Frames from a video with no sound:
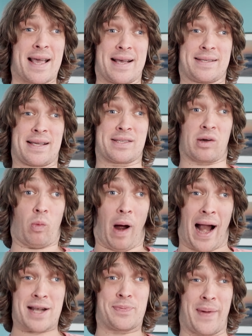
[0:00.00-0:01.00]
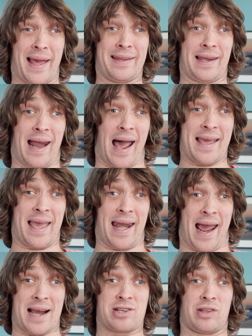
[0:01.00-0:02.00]
is it's a watch band that I can
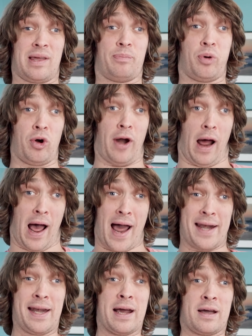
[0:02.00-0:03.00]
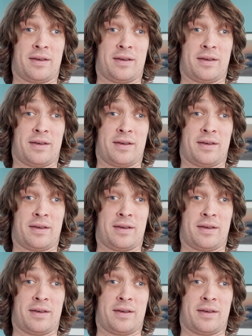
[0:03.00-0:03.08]
actually put on